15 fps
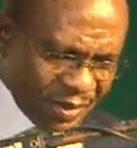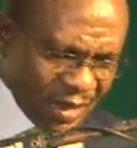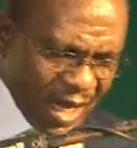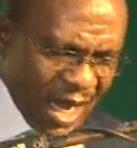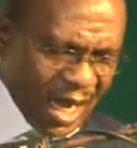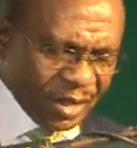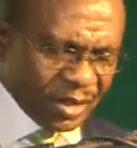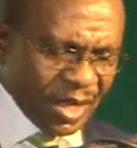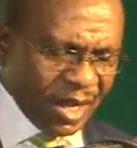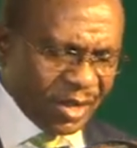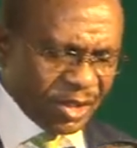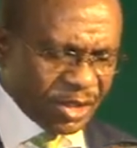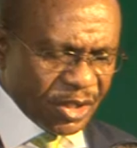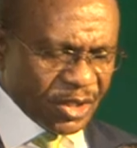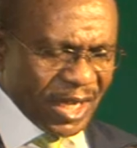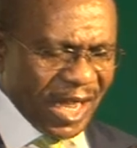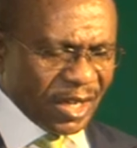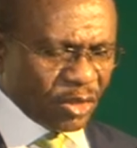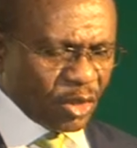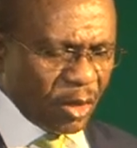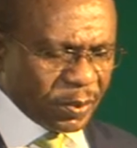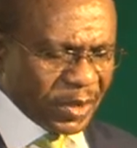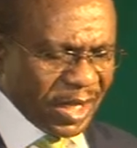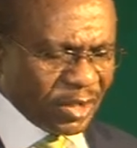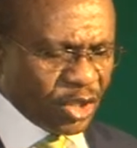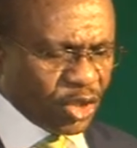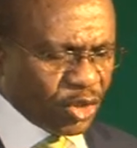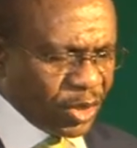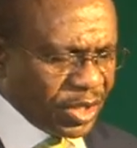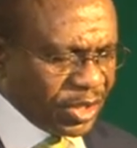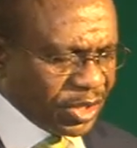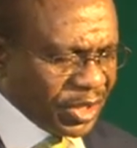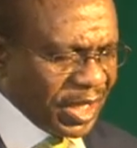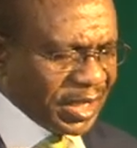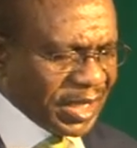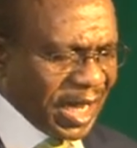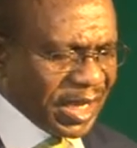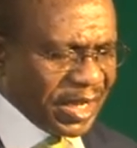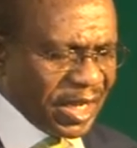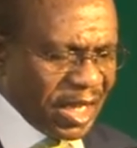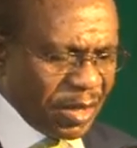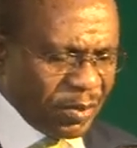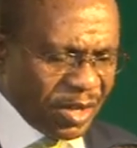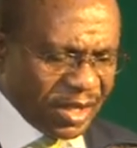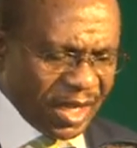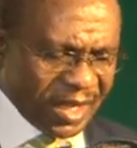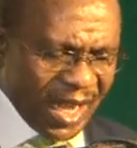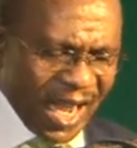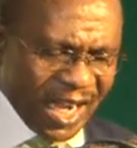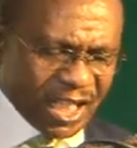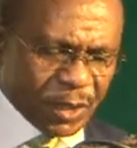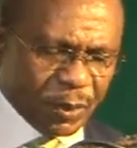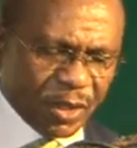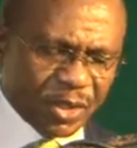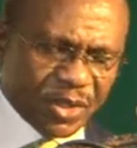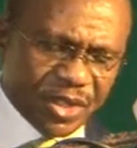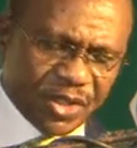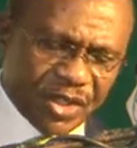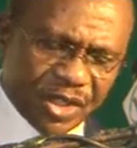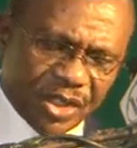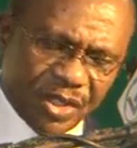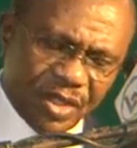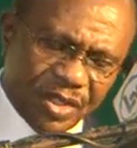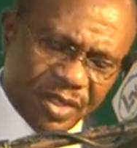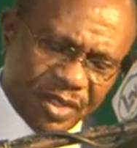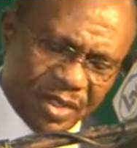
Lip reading: and territories adopted stringent and immediate export restrictions